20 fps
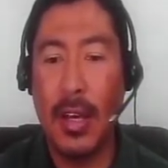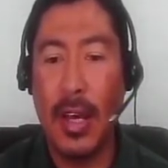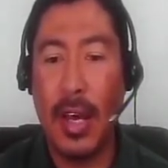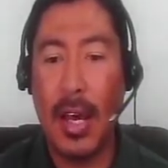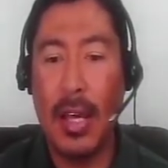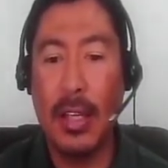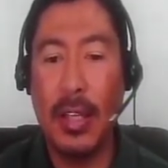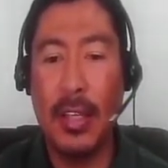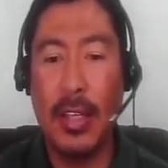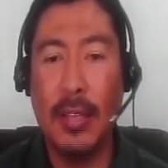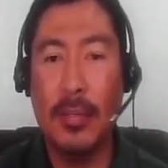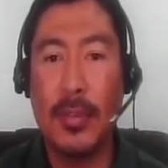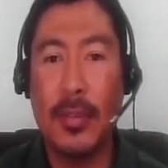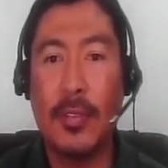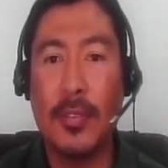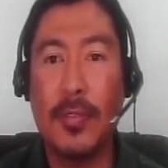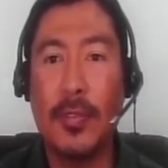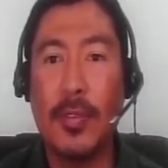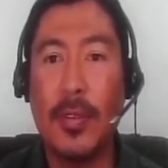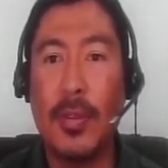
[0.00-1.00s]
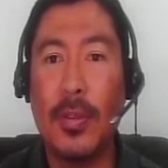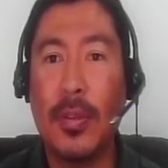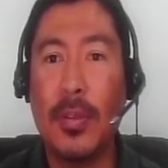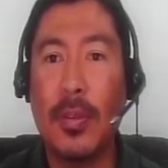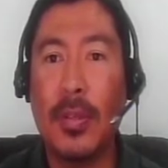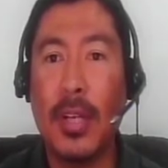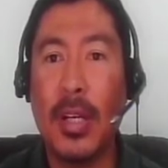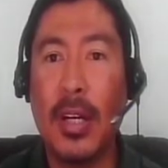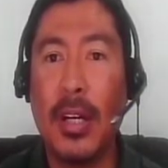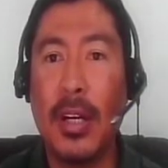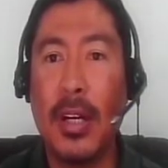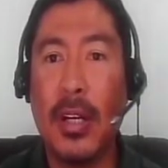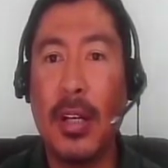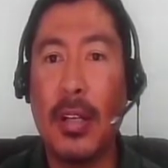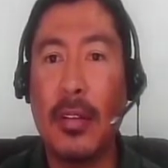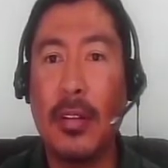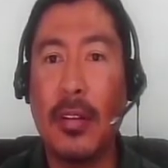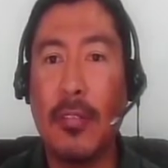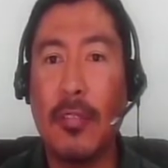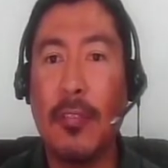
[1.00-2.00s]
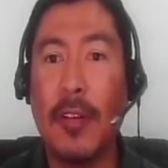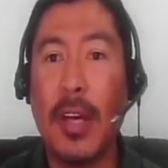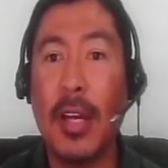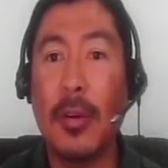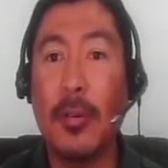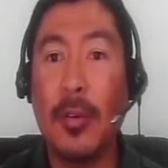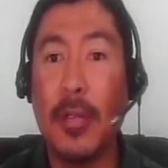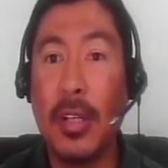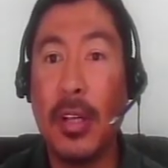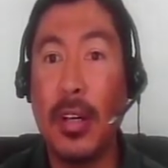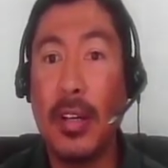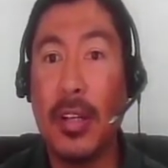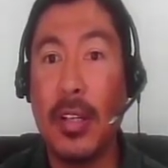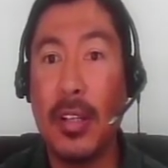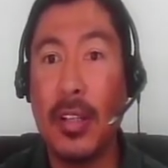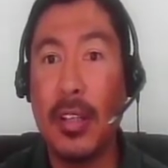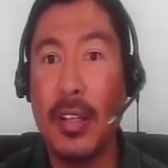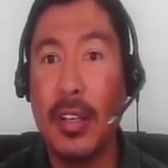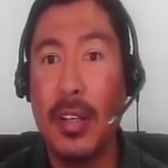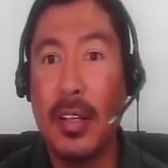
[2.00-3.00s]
items for uh, fire retardant.